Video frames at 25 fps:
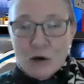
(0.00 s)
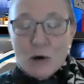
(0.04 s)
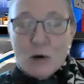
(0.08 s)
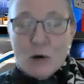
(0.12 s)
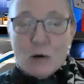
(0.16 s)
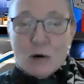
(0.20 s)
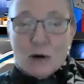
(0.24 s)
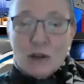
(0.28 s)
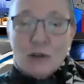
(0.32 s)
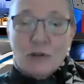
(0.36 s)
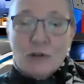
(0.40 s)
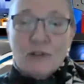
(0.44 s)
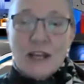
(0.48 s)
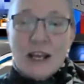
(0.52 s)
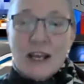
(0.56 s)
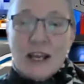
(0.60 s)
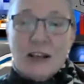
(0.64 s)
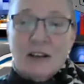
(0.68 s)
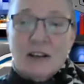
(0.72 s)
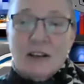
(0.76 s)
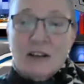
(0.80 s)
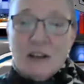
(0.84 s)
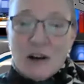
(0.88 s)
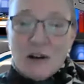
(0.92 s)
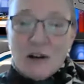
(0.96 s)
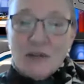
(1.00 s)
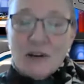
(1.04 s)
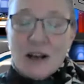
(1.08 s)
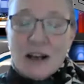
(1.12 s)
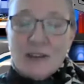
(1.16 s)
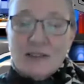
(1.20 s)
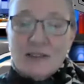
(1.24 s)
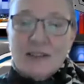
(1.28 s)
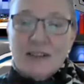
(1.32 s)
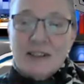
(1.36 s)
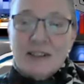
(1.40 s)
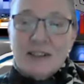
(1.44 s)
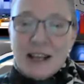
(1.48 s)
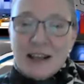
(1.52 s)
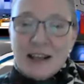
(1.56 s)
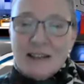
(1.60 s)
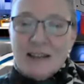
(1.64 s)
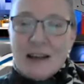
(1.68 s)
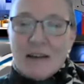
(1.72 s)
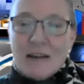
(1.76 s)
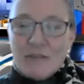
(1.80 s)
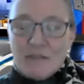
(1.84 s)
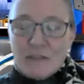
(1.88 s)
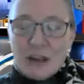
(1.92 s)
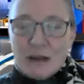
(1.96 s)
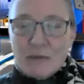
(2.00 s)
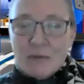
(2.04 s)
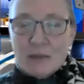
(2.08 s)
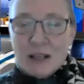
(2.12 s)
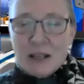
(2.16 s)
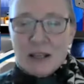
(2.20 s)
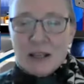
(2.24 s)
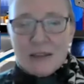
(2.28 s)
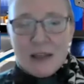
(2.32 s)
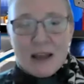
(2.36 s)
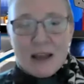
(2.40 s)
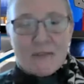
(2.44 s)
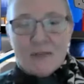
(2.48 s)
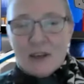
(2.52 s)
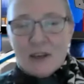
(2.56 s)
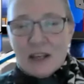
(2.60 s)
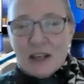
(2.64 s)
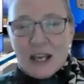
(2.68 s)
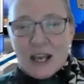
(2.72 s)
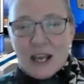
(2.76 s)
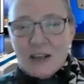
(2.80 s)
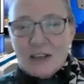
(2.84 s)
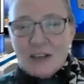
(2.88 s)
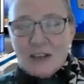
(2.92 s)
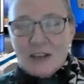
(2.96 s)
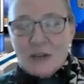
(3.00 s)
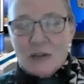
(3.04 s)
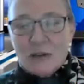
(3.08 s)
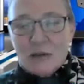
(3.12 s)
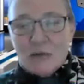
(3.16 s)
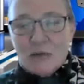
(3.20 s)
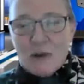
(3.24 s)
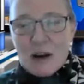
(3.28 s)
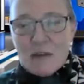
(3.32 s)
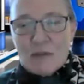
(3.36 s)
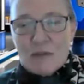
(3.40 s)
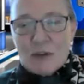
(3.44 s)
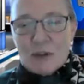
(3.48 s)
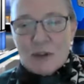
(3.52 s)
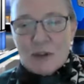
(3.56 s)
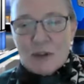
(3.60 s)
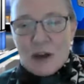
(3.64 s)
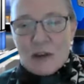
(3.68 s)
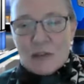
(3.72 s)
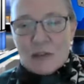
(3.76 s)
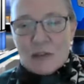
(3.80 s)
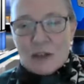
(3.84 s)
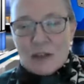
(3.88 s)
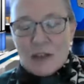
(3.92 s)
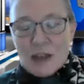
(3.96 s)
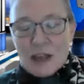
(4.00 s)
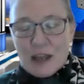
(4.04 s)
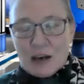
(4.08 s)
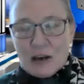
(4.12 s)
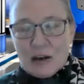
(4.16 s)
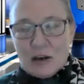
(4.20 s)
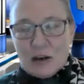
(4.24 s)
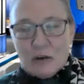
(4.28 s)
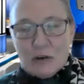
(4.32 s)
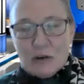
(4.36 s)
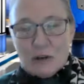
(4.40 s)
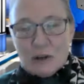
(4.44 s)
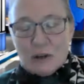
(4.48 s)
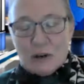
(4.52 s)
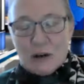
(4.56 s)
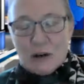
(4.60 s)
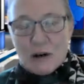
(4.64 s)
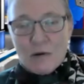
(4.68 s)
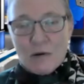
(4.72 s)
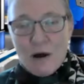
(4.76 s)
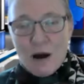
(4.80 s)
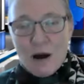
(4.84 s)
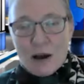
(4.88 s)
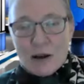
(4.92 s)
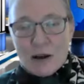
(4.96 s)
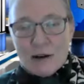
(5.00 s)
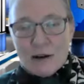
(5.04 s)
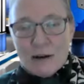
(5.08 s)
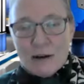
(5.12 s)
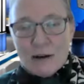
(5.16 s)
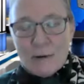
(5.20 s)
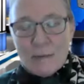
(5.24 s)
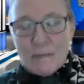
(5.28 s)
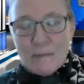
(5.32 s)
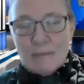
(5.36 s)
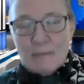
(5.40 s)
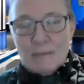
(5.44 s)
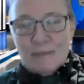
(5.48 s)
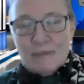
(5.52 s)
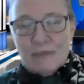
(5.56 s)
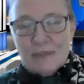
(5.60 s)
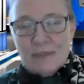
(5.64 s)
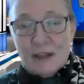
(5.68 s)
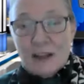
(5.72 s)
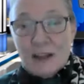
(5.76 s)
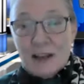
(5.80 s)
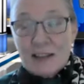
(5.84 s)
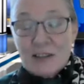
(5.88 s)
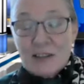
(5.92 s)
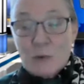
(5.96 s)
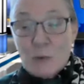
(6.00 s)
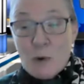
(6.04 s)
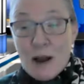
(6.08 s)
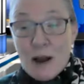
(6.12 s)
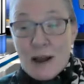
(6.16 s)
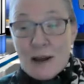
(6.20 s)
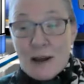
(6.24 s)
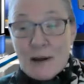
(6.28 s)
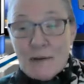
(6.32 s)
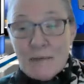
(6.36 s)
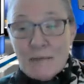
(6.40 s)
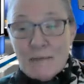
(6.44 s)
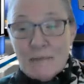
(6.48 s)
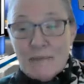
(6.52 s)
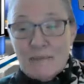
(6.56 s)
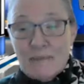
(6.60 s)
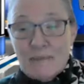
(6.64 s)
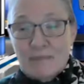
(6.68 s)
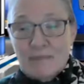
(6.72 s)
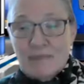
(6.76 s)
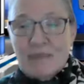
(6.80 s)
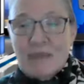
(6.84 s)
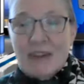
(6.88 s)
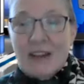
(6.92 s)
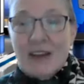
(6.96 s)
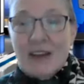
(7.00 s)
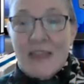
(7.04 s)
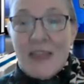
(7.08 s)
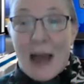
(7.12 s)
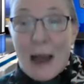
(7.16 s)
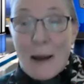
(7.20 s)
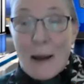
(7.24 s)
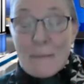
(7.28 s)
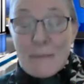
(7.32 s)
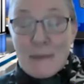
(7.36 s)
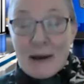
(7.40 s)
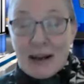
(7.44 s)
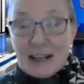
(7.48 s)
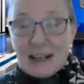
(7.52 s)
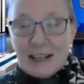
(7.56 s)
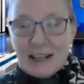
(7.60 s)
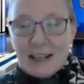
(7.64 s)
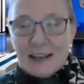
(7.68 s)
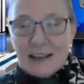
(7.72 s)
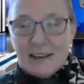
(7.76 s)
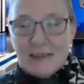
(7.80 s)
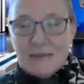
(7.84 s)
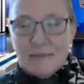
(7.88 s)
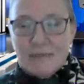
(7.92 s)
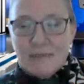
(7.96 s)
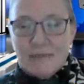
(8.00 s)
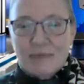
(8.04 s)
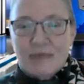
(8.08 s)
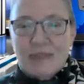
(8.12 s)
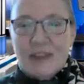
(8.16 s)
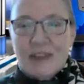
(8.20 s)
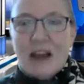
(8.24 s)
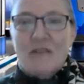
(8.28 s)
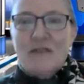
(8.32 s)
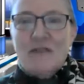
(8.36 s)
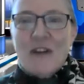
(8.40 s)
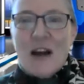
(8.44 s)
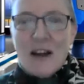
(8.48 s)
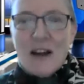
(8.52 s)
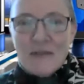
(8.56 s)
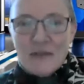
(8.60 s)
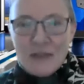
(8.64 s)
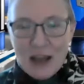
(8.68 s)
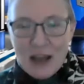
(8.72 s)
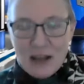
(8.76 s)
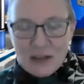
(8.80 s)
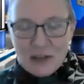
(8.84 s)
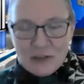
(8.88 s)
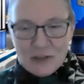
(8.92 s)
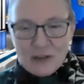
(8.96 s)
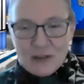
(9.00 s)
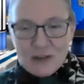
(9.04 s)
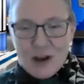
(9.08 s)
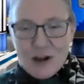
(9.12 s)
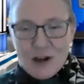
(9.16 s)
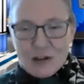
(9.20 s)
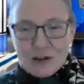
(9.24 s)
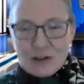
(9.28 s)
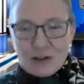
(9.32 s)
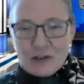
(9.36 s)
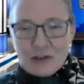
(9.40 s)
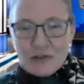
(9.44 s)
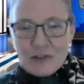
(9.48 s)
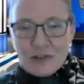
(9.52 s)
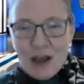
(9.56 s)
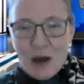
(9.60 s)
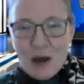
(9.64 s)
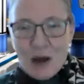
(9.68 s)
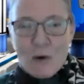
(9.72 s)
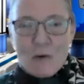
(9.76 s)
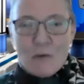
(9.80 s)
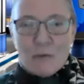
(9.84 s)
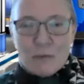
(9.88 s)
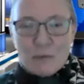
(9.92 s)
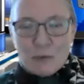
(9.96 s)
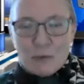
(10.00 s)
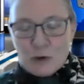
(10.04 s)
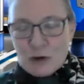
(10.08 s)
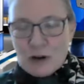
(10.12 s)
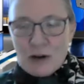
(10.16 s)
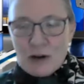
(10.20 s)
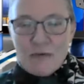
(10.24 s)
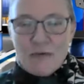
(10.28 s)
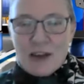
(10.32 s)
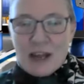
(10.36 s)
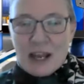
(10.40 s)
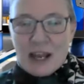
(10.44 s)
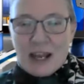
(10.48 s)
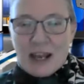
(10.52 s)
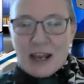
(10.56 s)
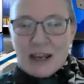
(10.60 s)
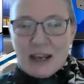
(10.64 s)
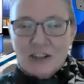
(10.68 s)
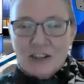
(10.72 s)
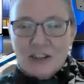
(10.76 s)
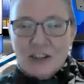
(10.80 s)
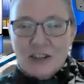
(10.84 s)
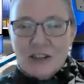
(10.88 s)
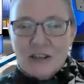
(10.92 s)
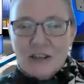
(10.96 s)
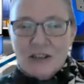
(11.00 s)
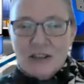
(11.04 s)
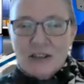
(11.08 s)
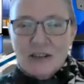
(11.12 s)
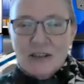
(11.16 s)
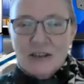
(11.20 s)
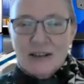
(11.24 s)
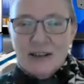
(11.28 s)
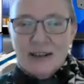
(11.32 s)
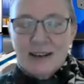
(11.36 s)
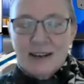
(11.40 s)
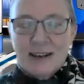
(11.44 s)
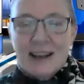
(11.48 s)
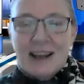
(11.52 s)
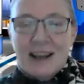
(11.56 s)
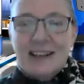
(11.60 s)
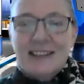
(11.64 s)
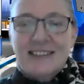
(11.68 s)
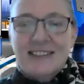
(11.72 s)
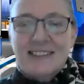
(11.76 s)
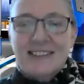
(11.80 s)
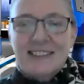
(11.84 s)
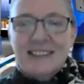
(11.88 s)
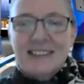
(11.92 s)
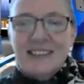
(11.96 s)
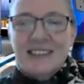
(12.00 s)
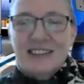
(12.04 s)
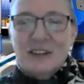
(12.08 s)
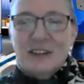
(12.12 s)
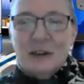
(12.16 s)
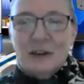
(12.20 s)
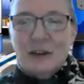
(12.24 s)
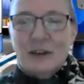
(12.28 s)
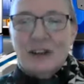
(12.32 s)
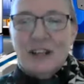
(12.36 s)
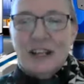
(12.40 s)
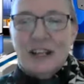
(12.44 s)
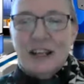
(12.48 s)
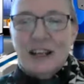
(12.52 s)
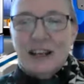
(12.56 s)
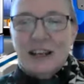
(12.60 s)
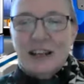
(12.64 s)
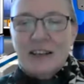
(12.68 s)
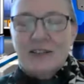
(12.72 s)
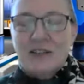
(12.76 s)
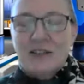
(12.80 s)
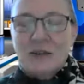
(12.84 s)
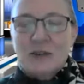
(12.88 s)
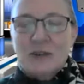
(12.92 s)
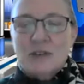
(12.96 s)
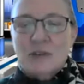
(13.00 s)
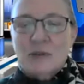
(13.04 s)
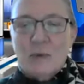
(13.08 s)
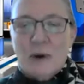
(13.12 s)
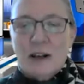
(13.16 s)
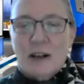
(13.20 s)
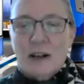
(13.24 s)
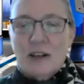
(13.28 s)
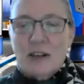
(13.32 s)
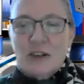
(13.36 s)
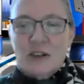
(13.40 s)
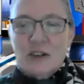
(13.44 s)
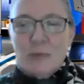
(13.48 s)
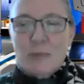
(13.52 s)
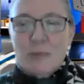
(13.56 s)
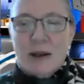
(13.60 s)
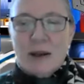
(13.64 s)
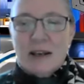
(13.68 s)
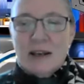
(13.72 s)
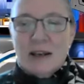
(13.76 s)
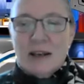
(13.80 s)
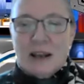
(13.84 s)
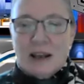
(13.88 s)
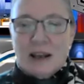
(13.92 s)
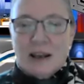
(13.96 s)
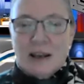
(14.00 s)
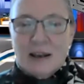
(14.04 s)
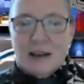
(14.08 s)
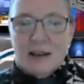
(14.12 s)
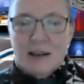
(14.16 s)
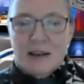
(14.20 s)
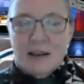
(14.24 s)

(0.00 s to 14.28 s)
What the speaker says: or you take a loan out to take that family on that vacation you never thought that you could go on, guess what? That money, that $5,000 for that dream vacation, it's still earning interest while you're spending it.